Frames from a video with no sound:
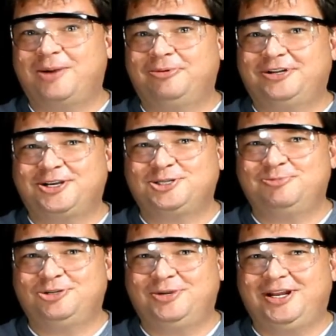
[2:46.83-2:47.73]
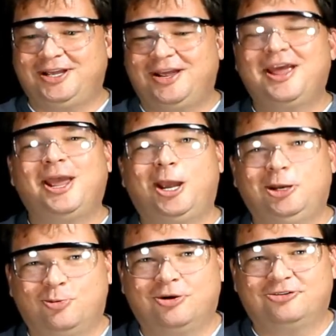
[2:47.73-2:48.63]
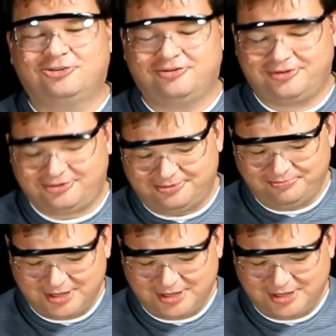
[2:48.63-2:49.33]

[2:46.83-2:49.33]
protection between it and your work surface.